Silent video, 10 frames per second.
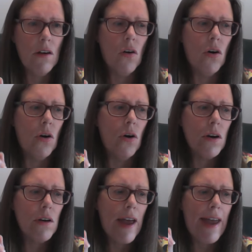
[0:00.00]

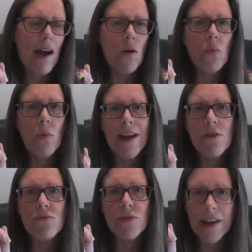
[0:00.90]
or how we
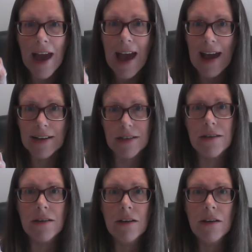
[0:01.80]

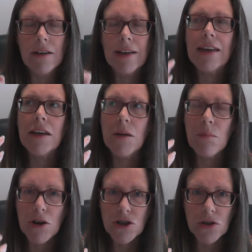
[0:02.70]
react in an
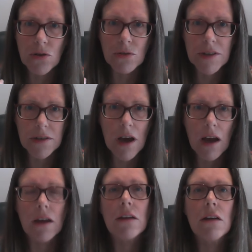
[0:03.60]
emotional
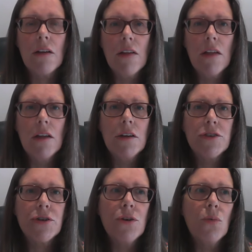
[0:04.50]
state
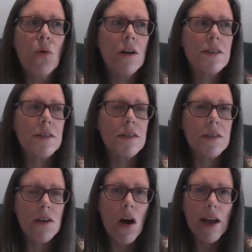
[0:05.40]
to what
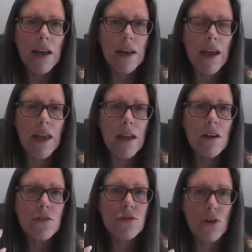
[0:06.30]
society
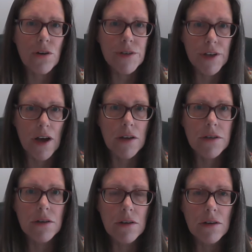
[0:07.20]
throws at
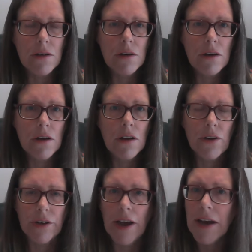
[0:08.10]
us.
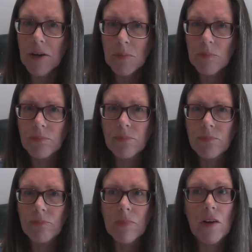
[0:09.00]
Okay?
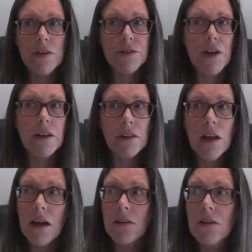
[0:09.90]
Understanding
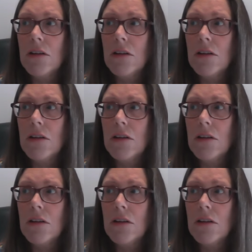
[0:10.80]
that.